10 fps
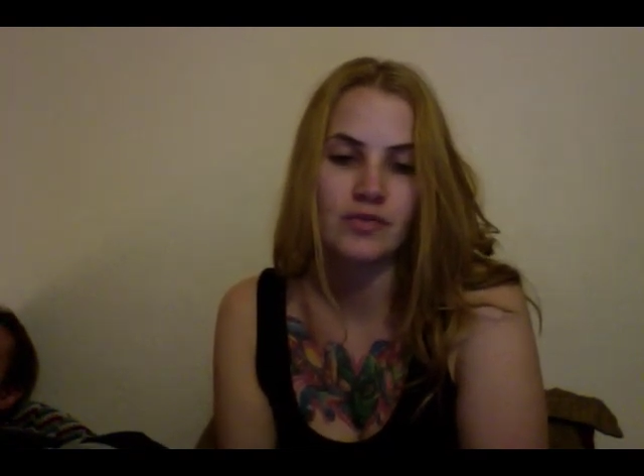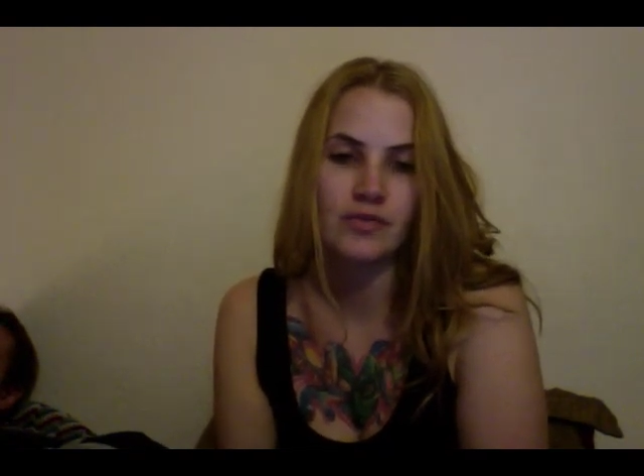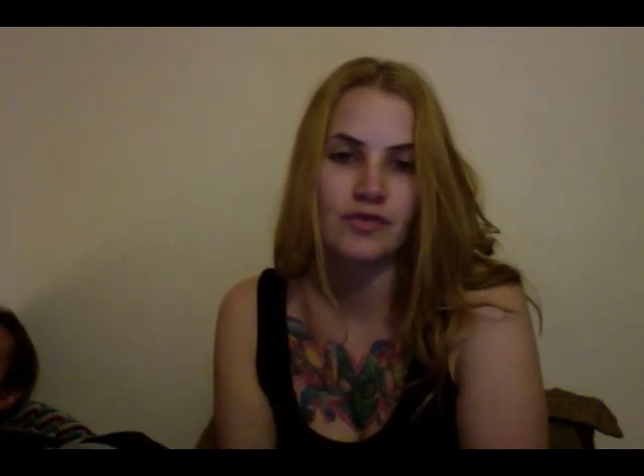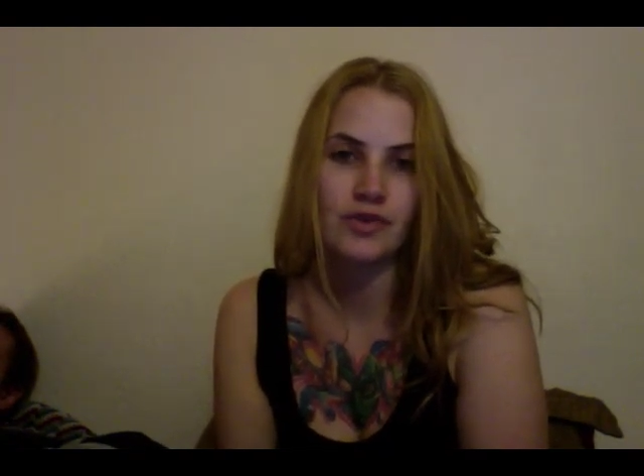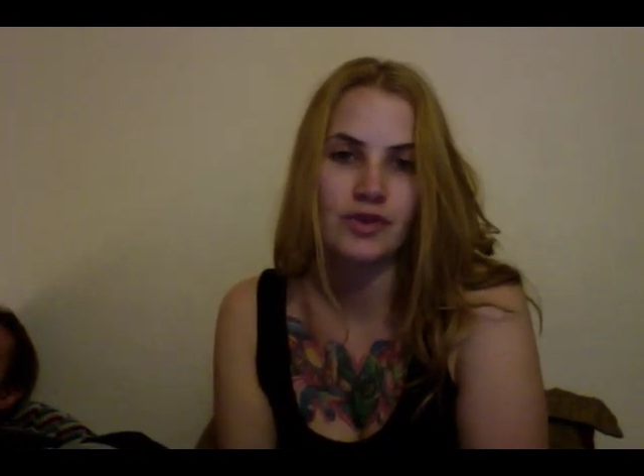
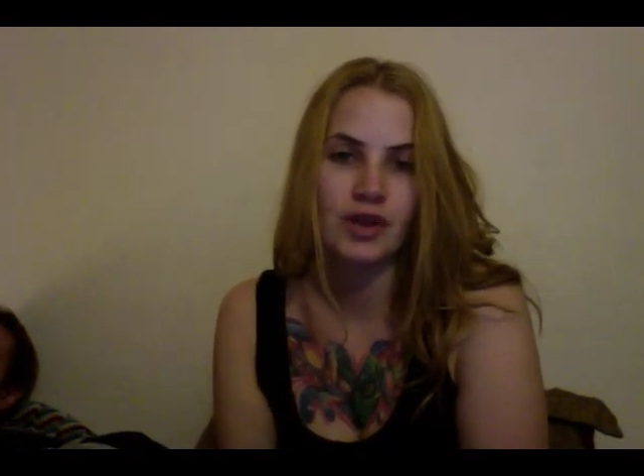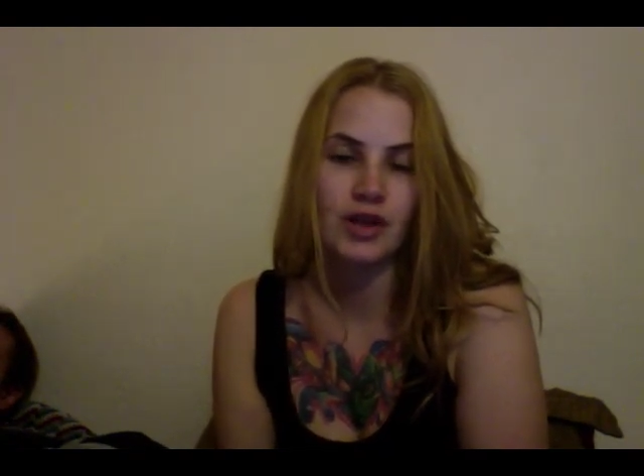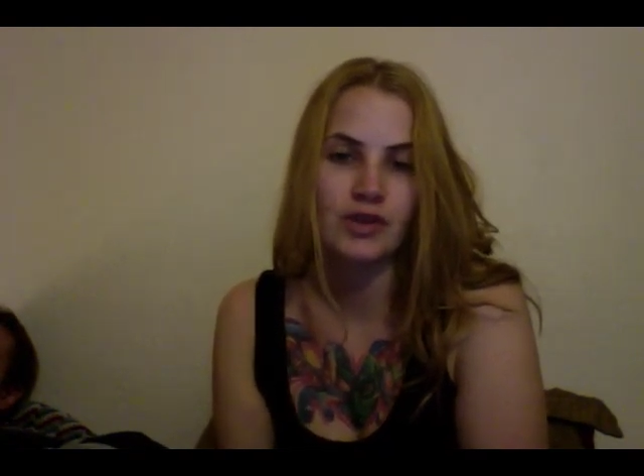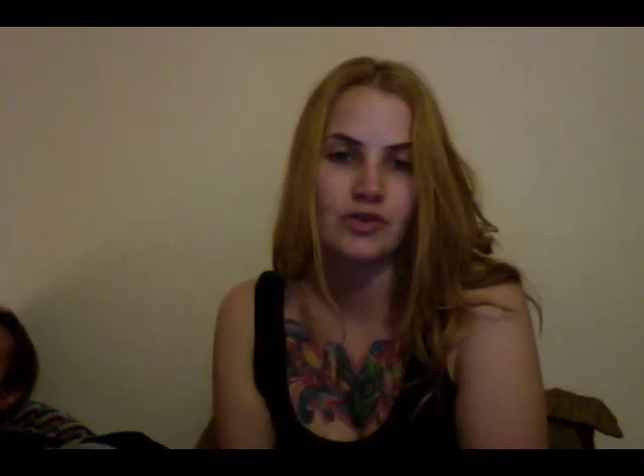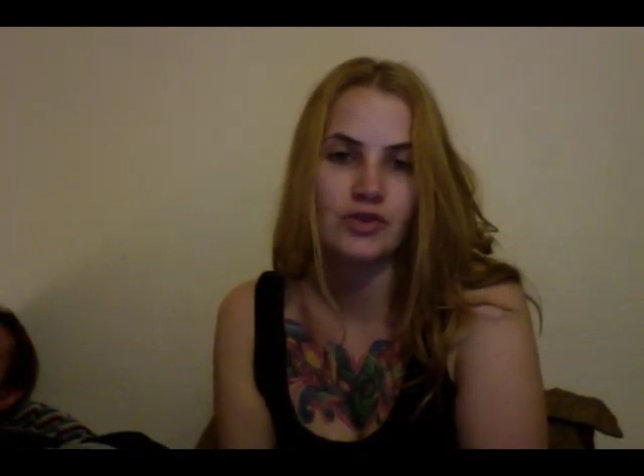For
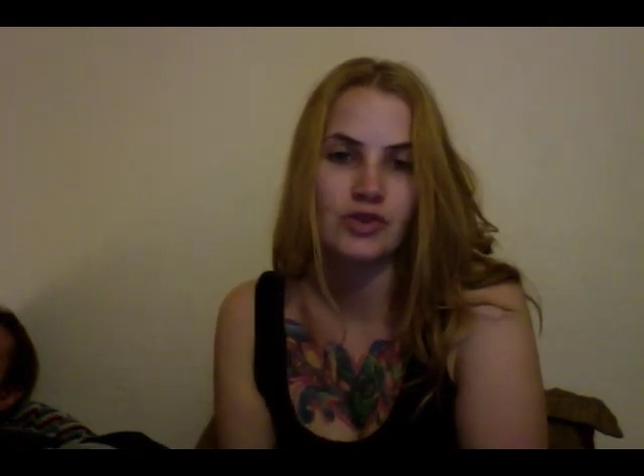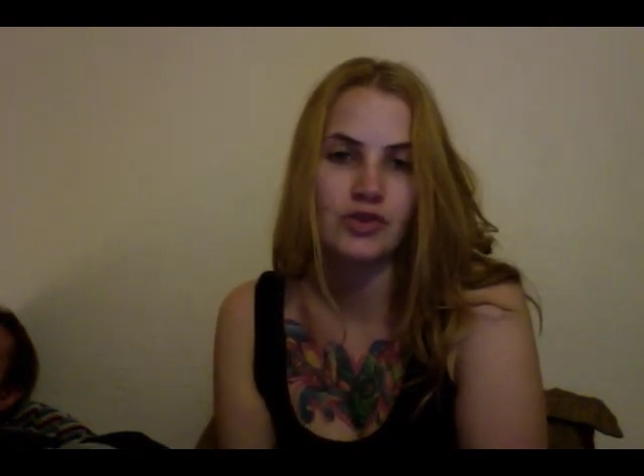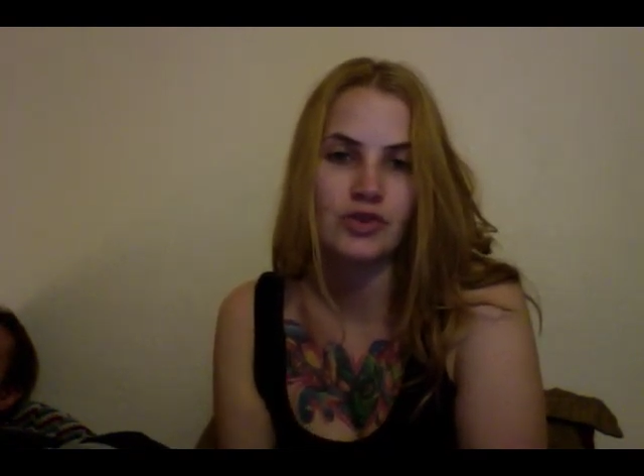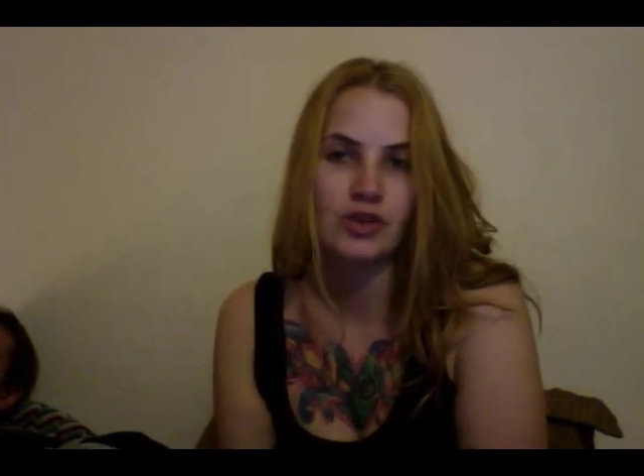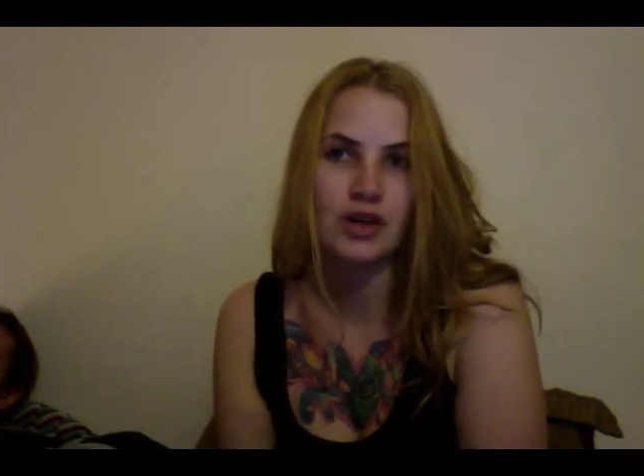
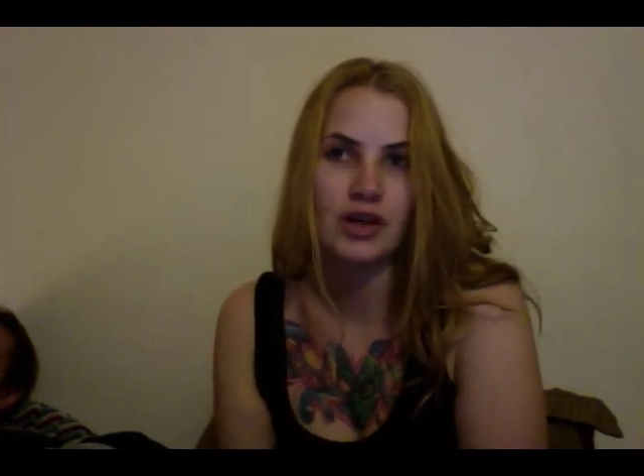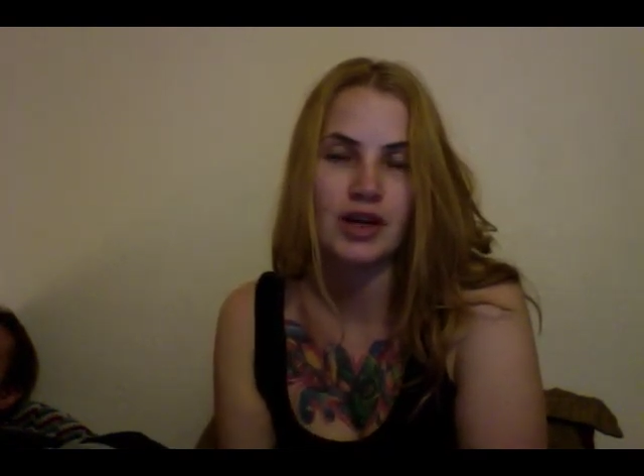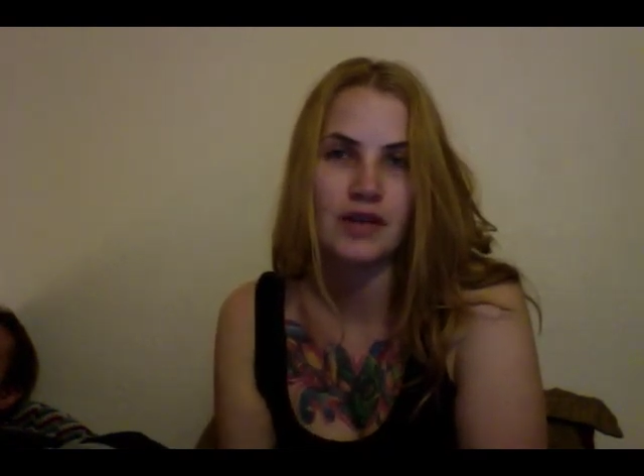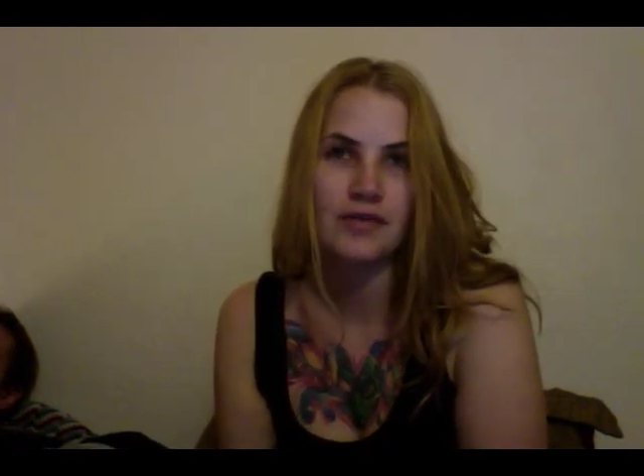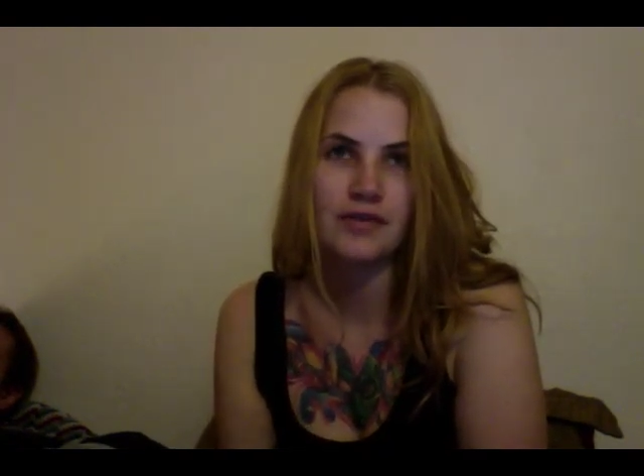lunch, a head
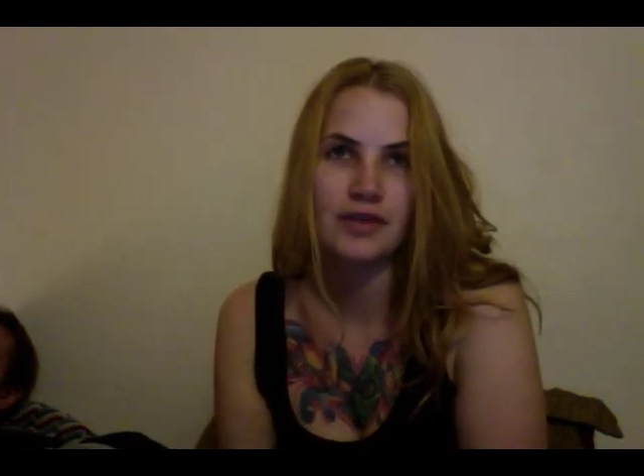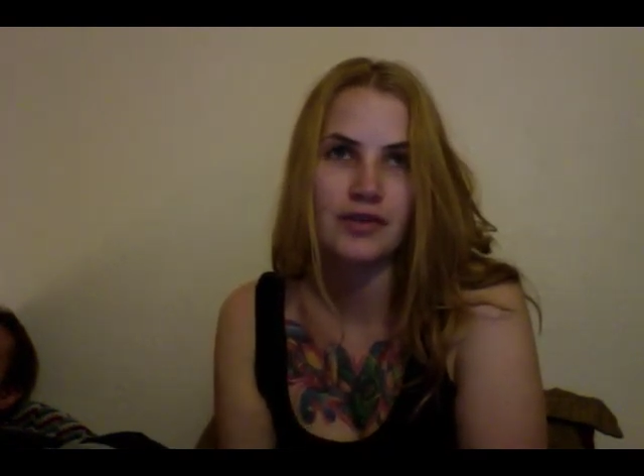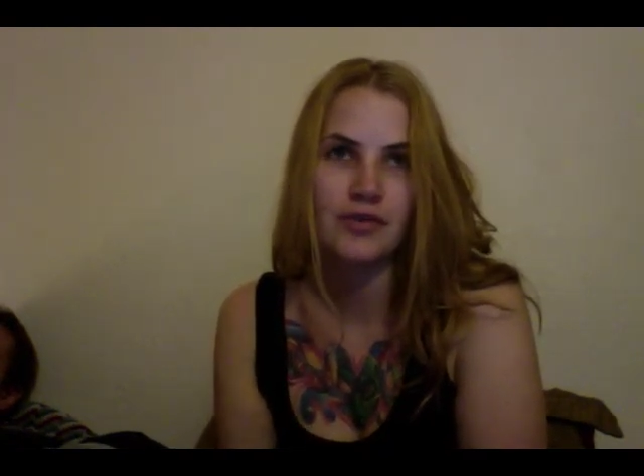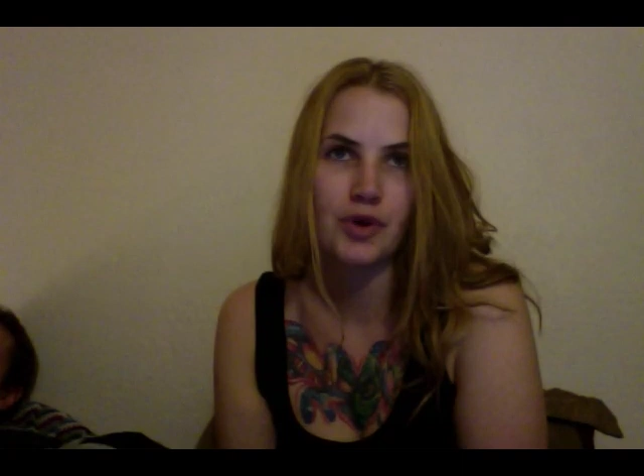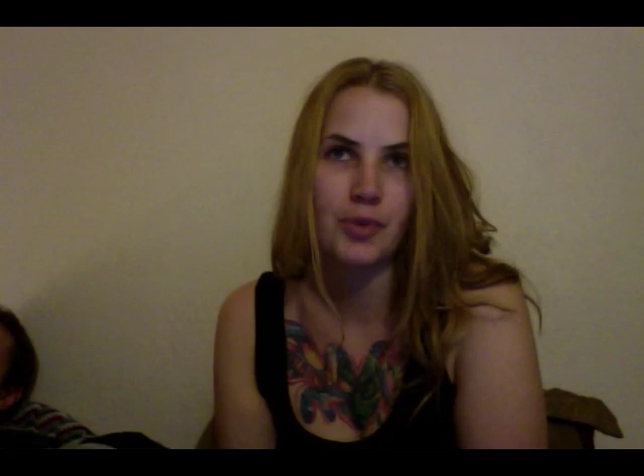of
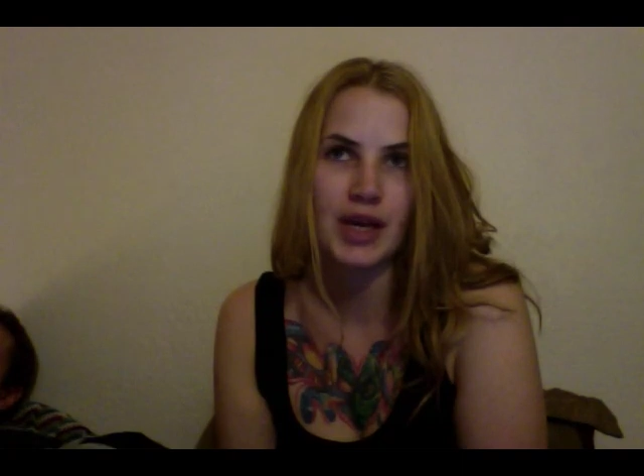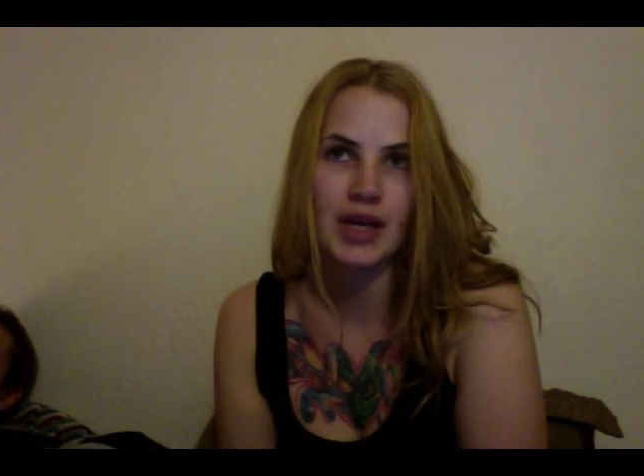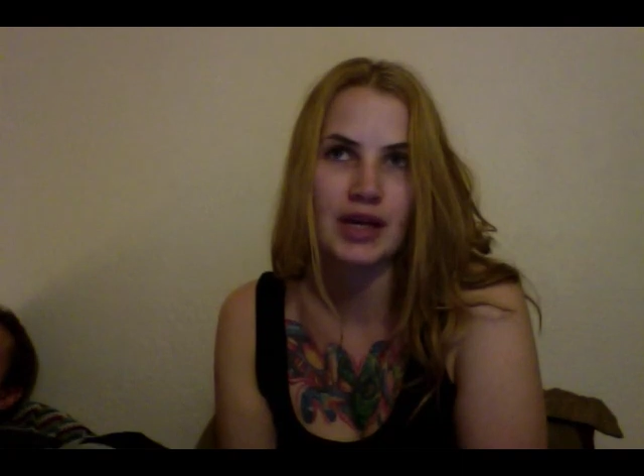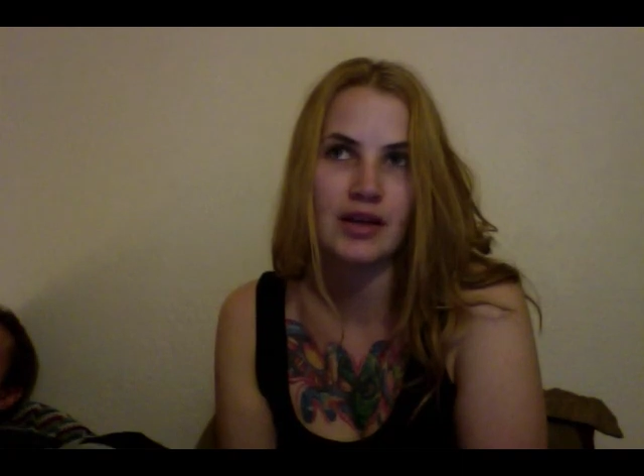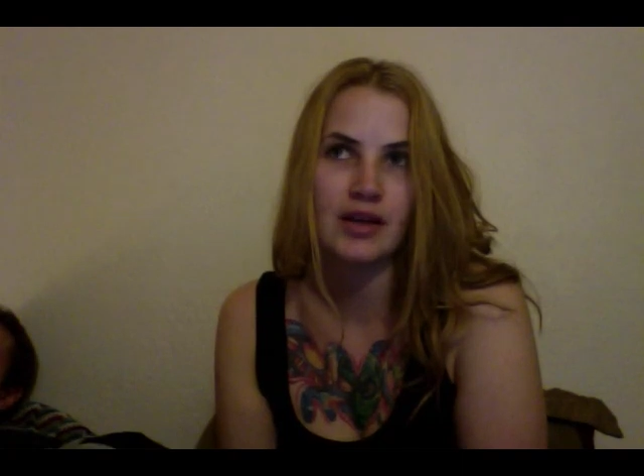
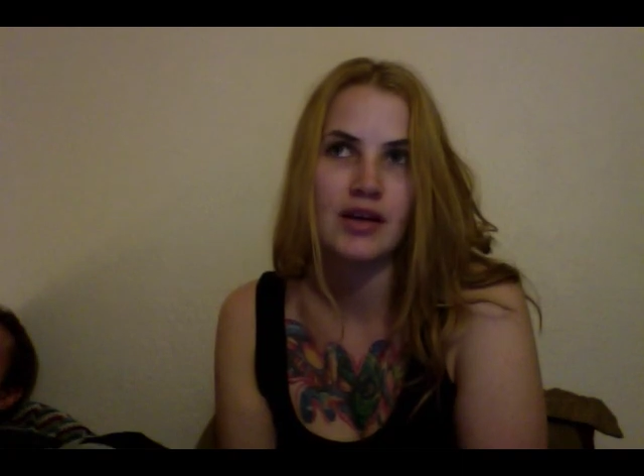romaine,